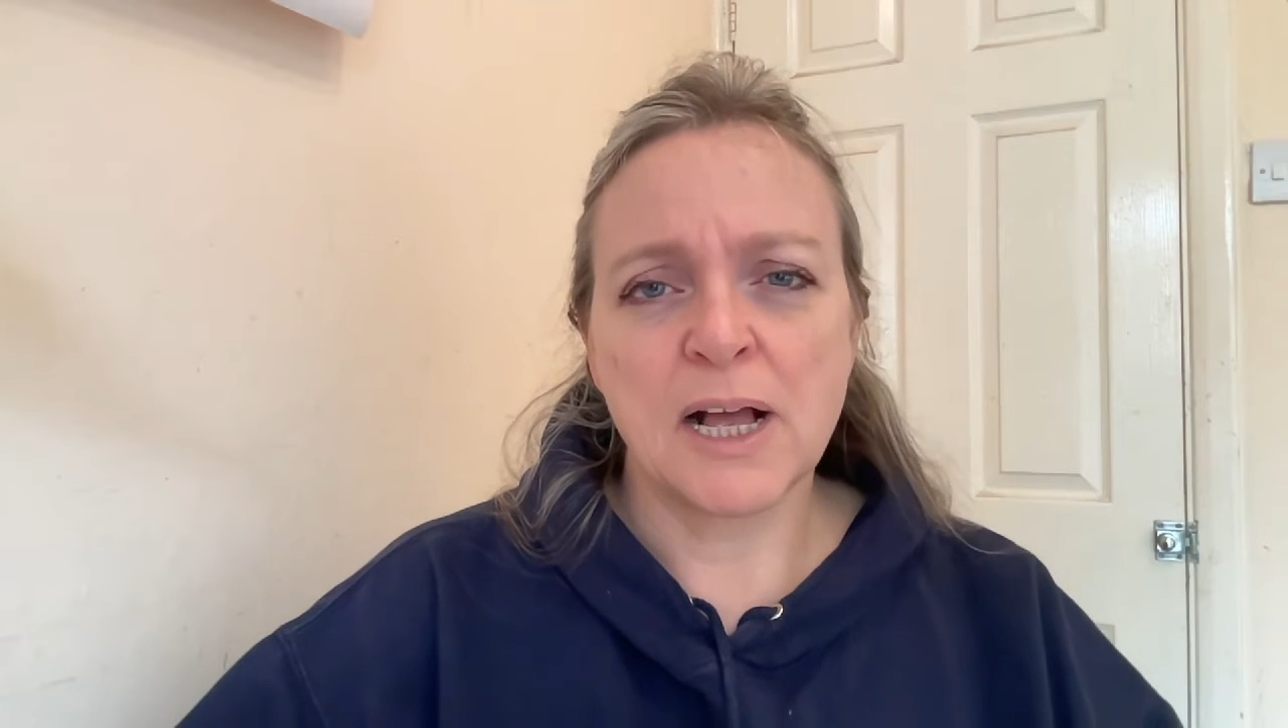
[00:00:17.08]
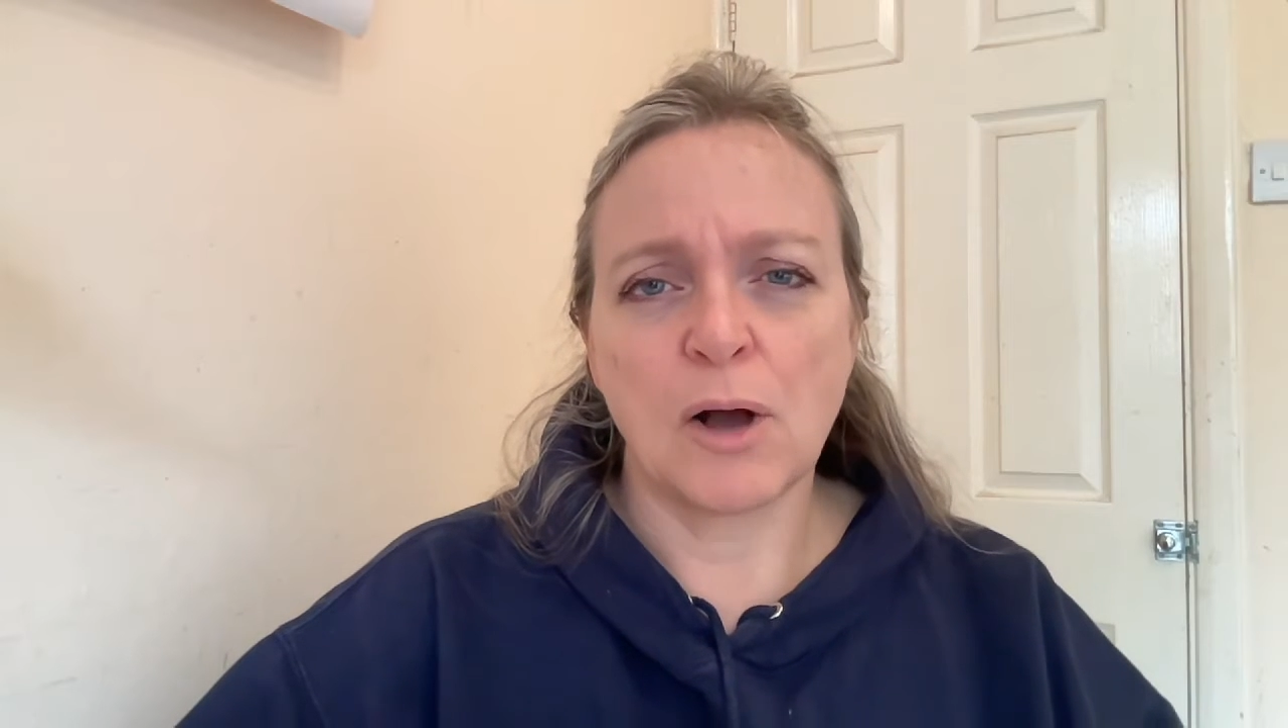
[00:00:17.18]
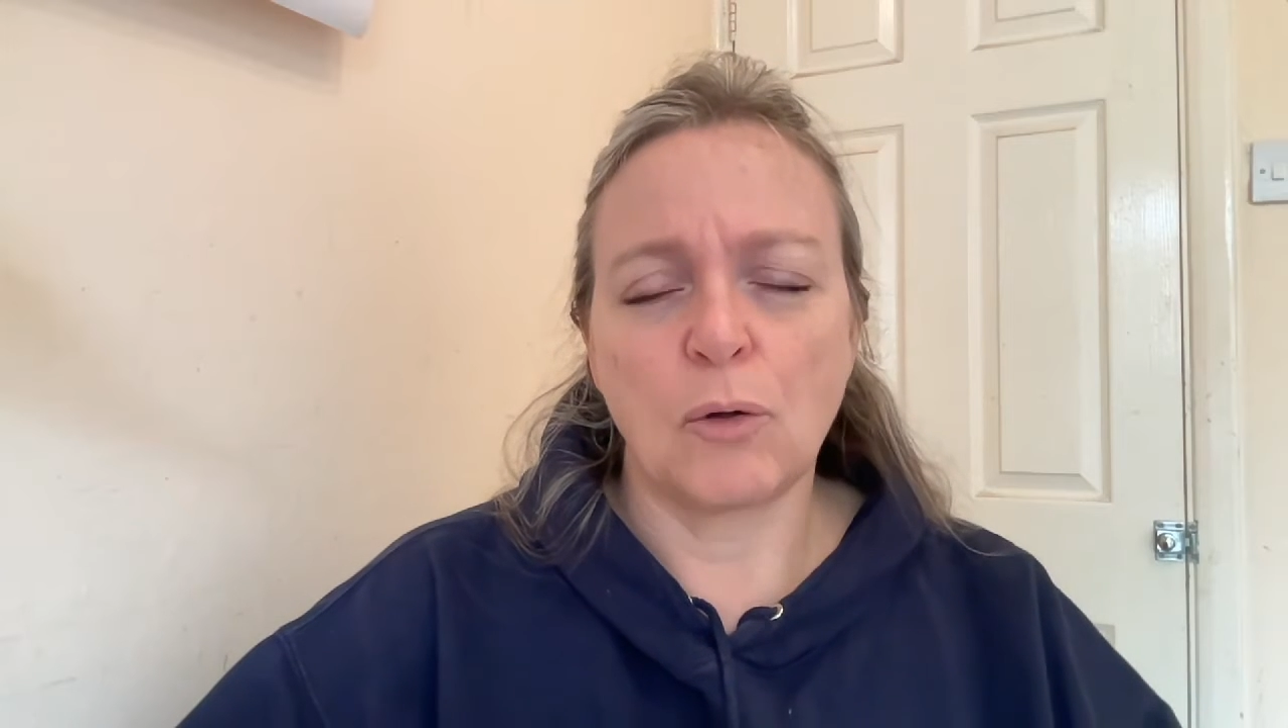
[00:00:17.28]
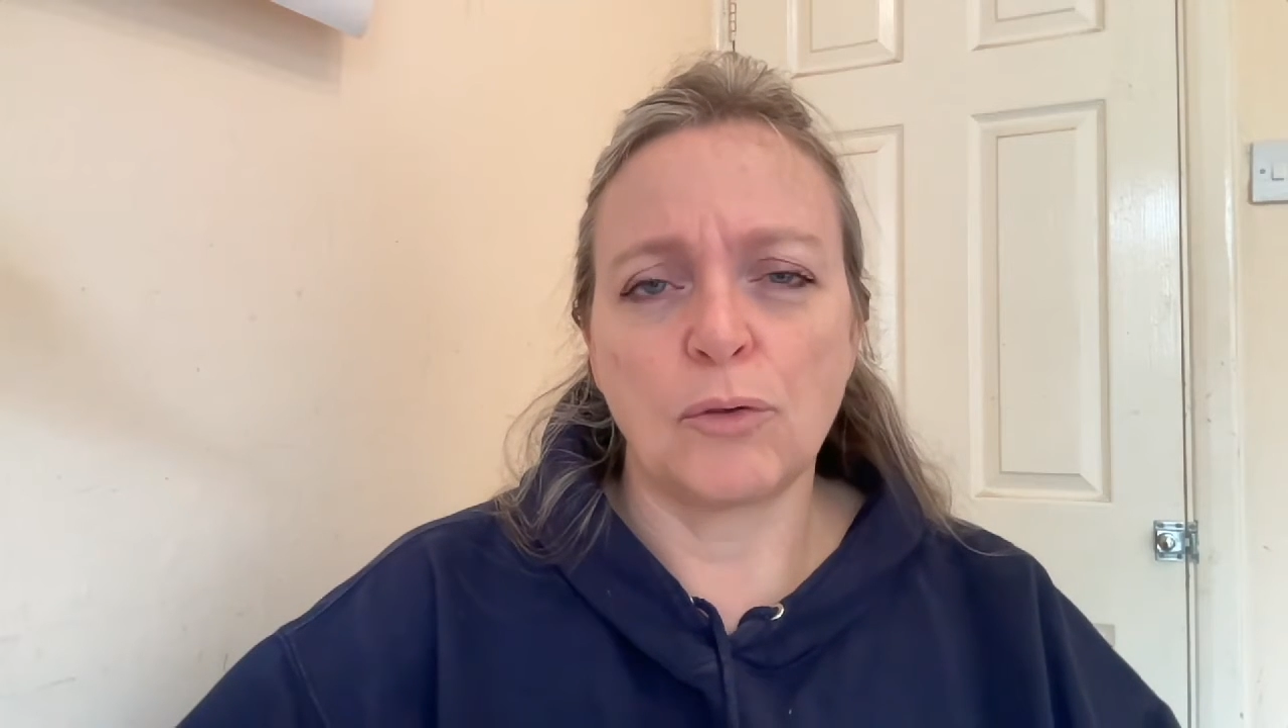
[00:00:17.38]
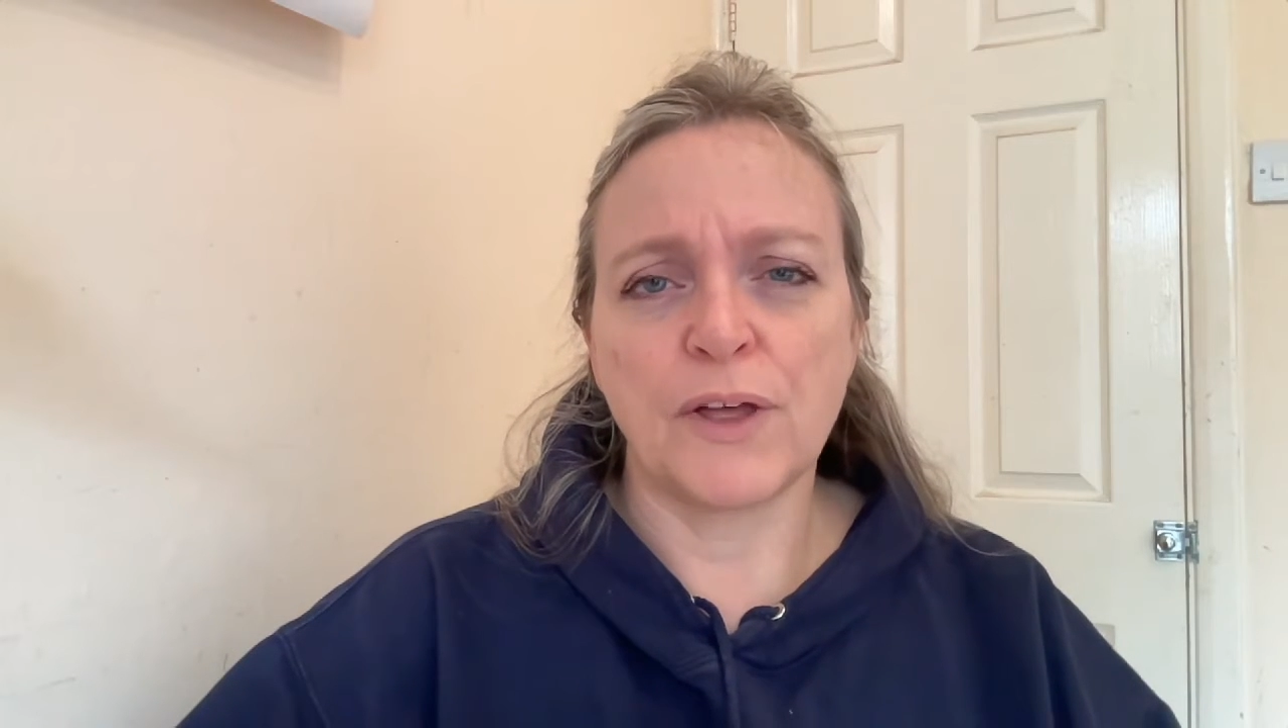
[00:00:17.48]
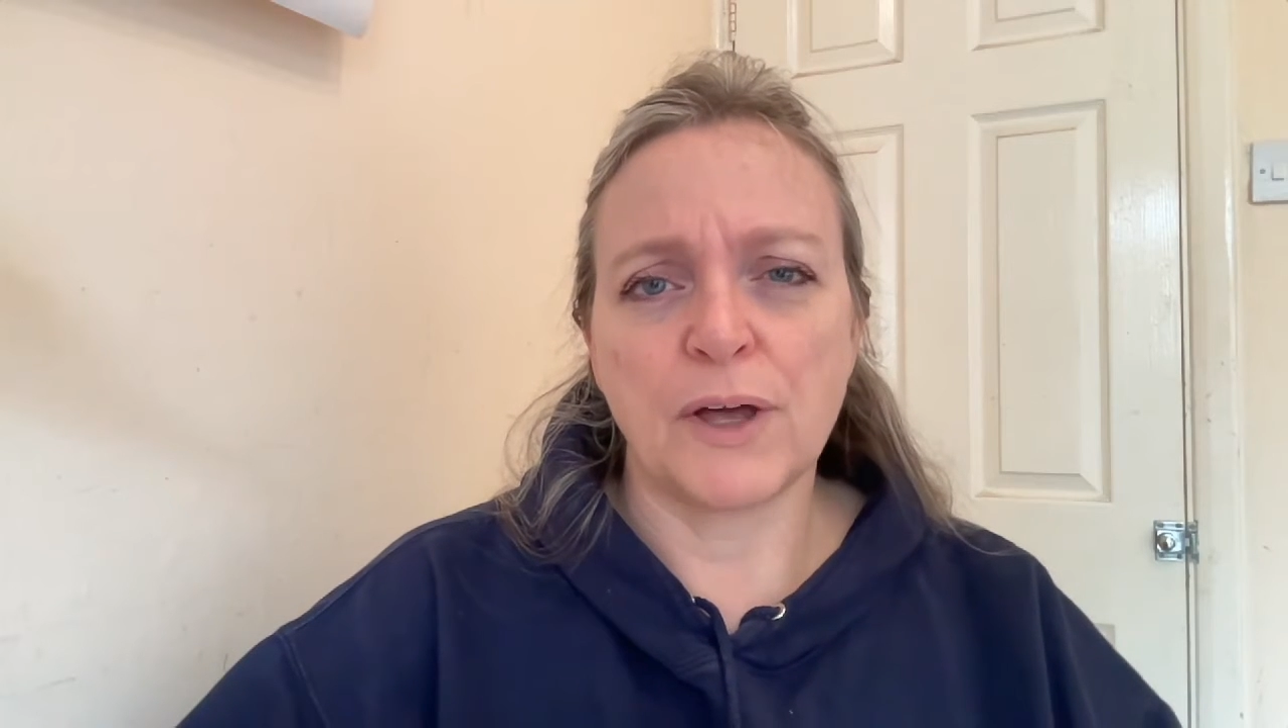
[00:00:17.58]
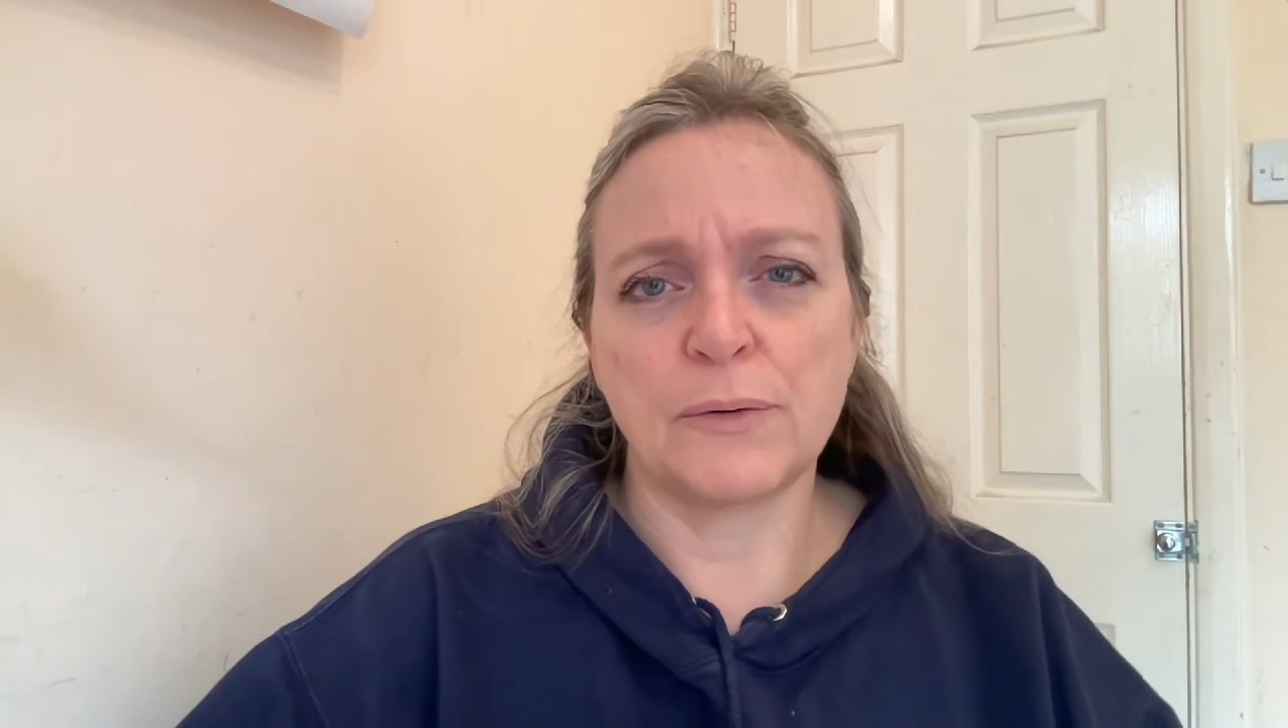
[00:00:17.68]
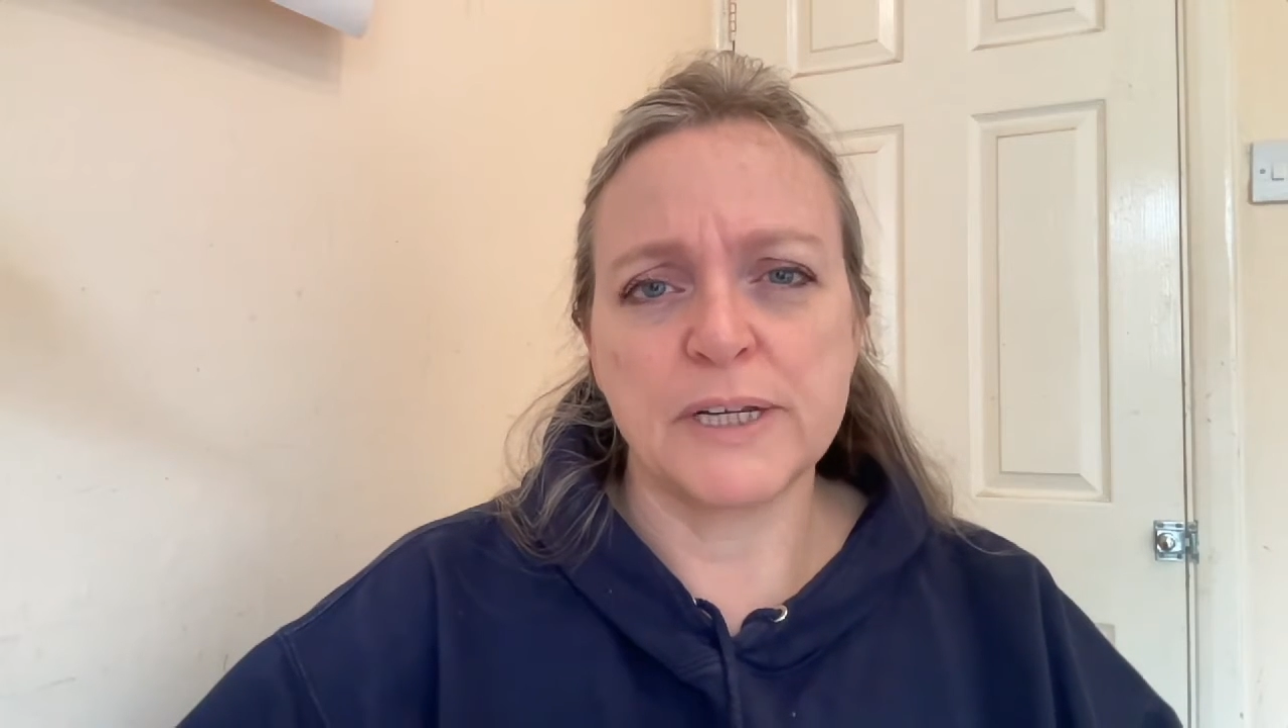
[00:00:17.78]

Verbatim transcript: although